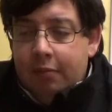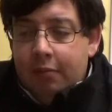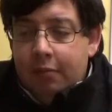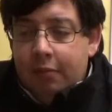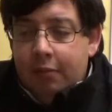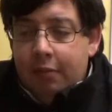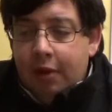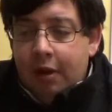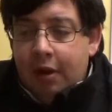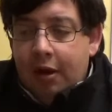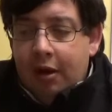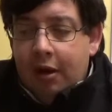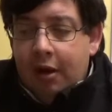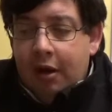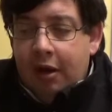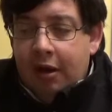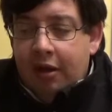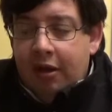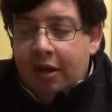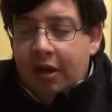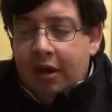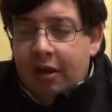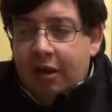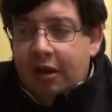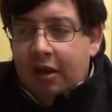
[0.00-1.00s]

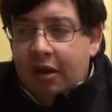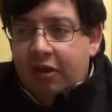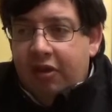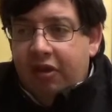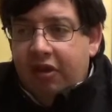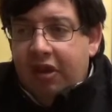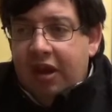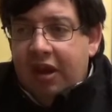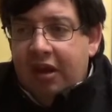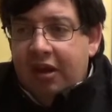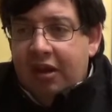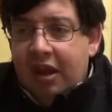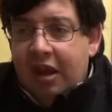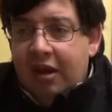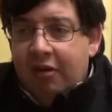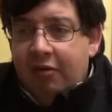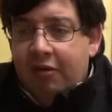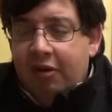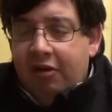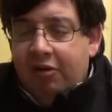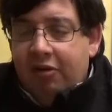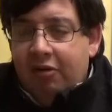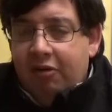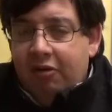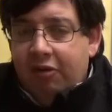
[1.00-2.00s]
I think that
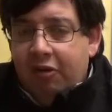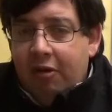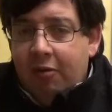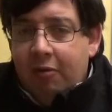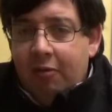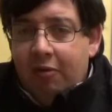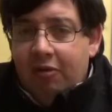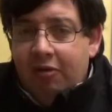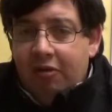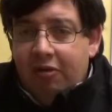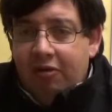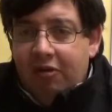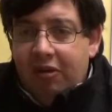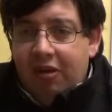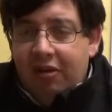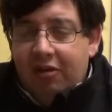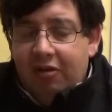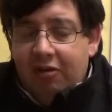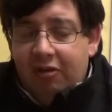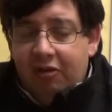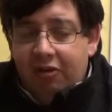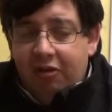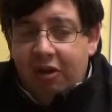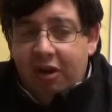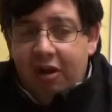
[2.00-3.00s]
Richard Sherman just
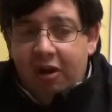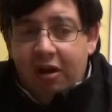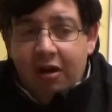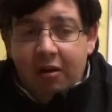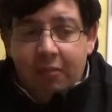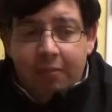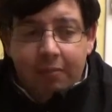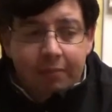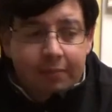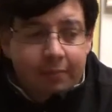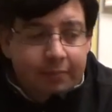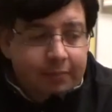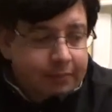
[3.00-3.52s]
needs to shut up.